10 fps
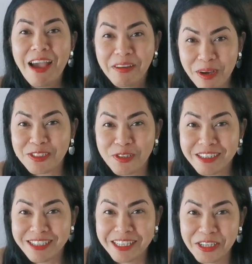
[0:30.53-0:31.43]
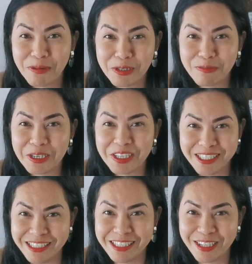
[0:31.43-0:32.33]
I'm actually really nervous because
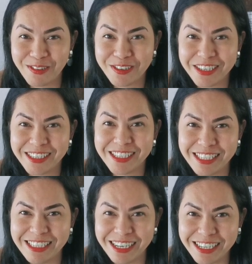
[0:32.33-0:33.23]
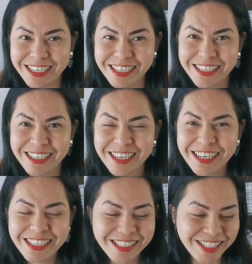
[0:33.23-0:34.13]
this is look yuck.
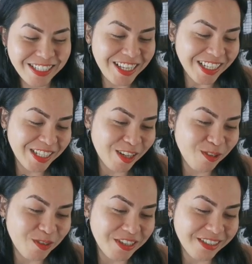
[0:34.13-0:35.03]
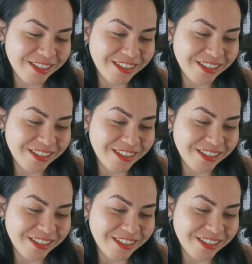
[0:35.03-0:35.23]
This doesn't look.